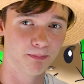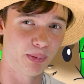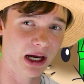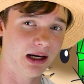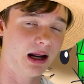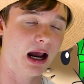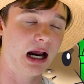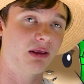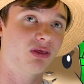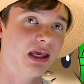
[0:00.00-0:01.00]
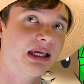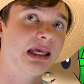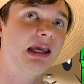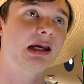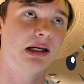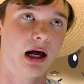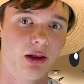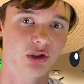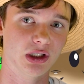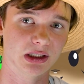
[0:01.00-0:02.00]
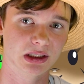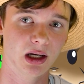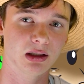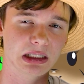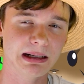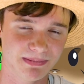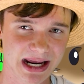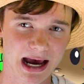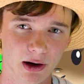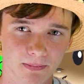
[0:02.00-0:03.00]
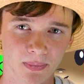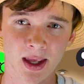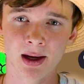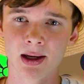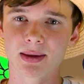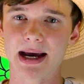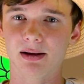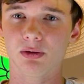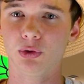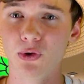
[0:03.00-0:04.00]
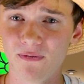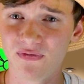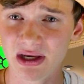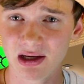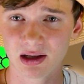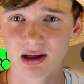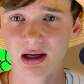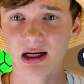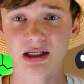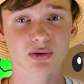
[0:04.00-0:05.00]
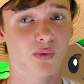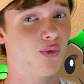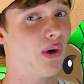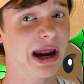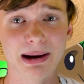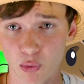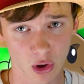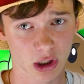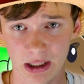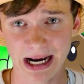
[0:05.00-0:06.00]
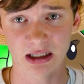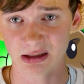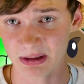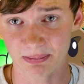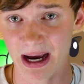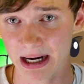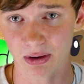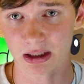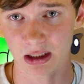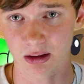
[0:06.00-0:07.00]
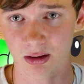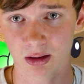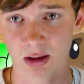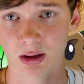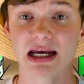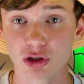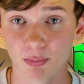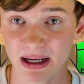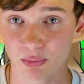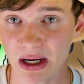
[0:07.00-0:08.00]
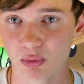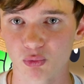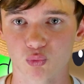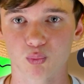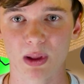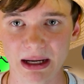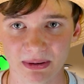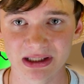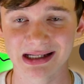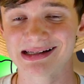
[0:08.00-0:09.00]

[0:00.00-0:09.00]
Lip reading: But I think he acknowledges deep down that Luffy is way more cut out to be a pirate king. Take note, by the way, when Blackbeard says he